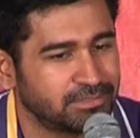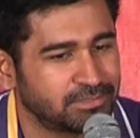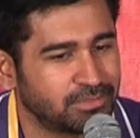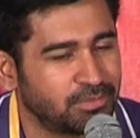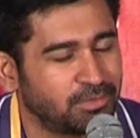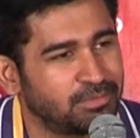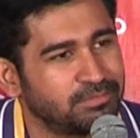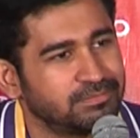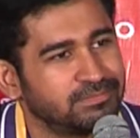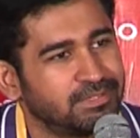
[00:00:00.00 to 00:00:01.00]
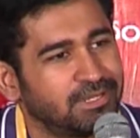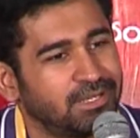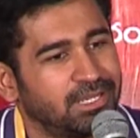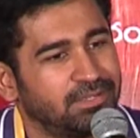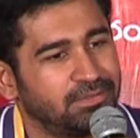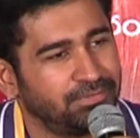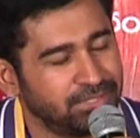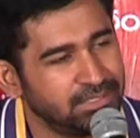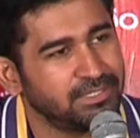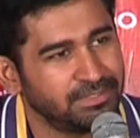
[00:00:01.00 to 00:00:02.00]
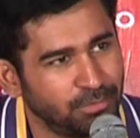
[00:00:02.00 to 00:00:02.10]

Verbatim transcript: So, I, when in